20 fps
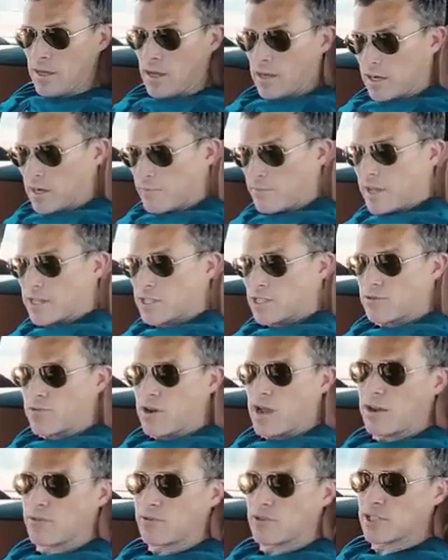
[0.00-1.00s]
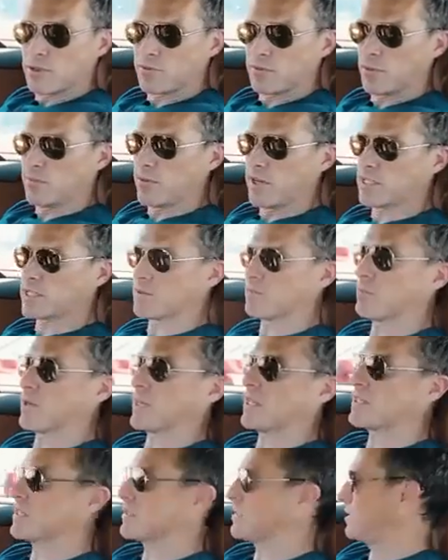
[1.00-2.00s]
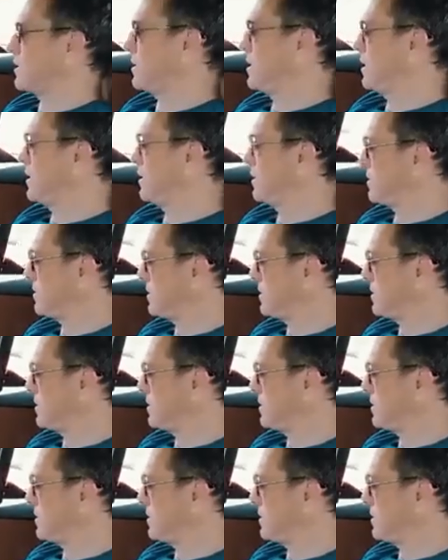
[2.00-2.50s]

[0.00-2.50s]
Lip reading: I'm going to mess around with some of the bits and pieces in here.